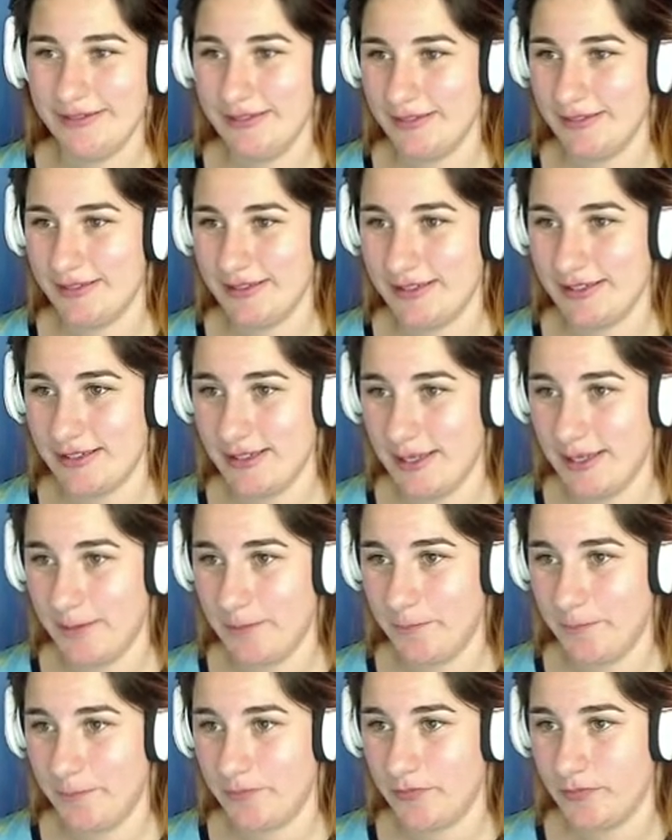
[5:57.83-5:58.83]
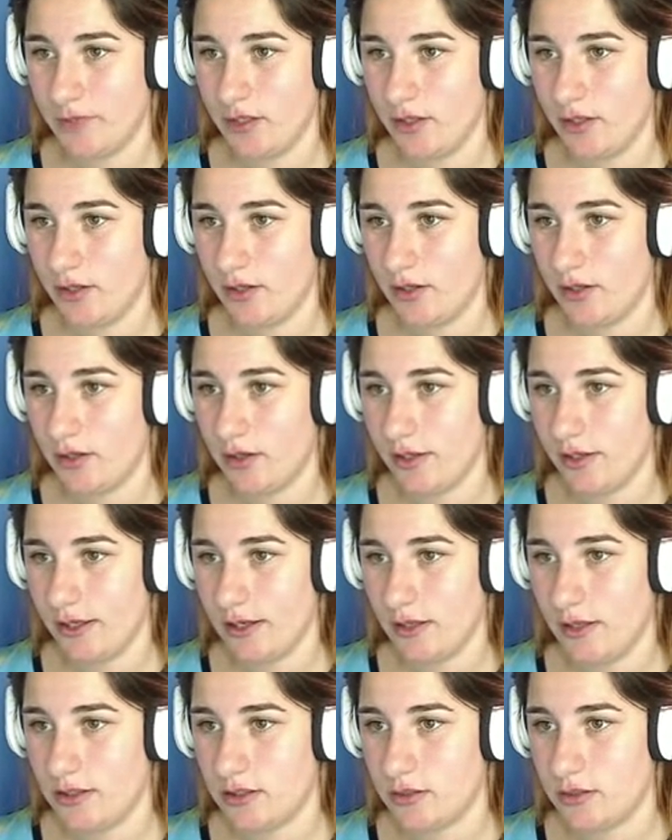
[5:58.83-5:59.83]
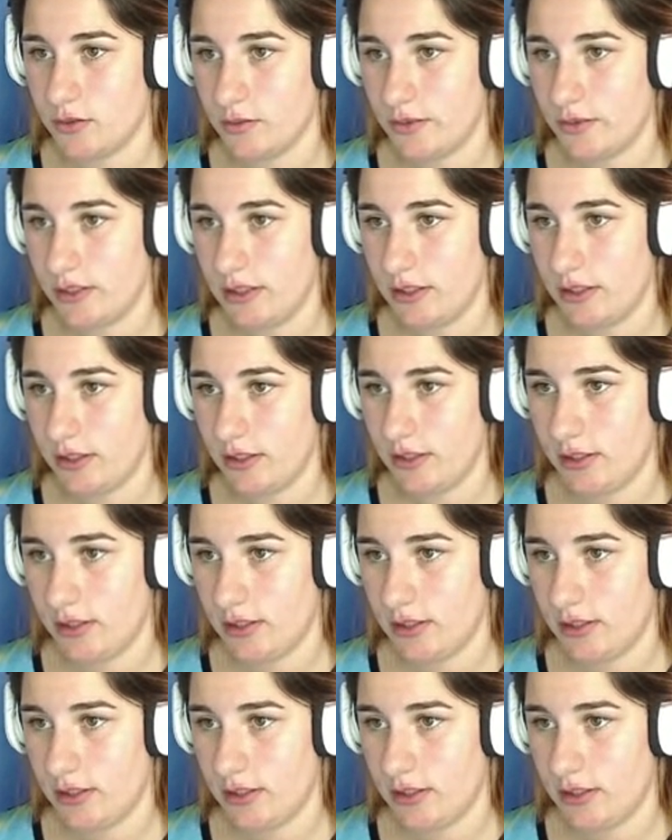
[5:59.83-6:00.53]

him. Okay, do we?